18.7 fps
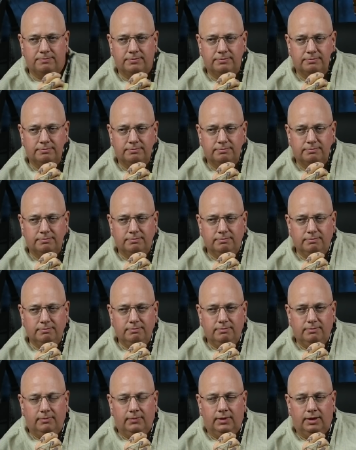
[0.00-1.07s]

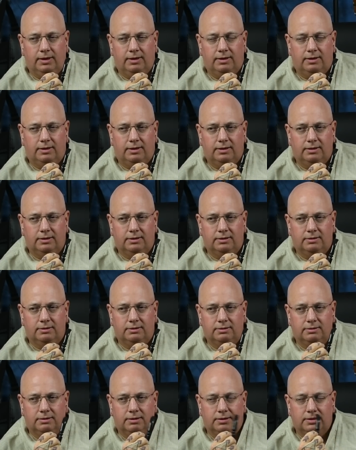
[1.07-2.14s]

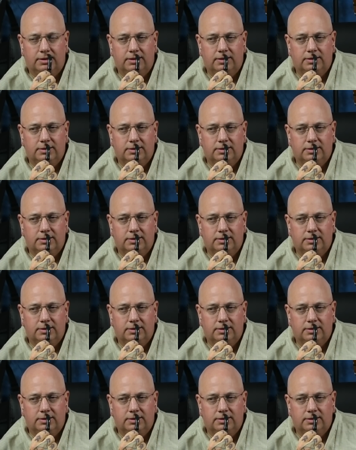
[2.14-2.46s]
Nobody speaks.